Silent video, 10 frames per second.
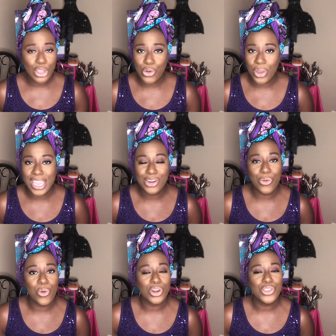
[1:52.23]
go ahead and
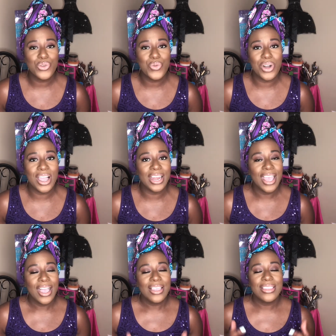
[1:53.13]
order you one.
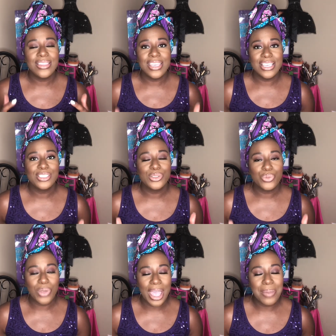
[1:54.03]
This
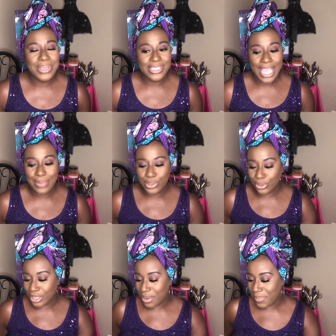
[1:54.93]
wrap is
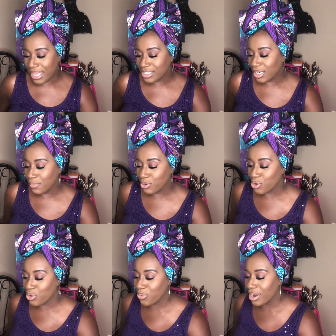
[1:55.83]
absolutely amazing. Let me
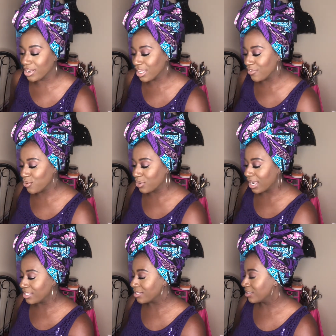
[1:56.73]
turn around and give you
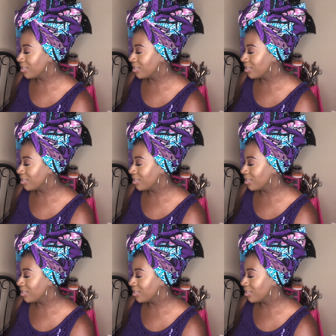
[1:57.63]
ladies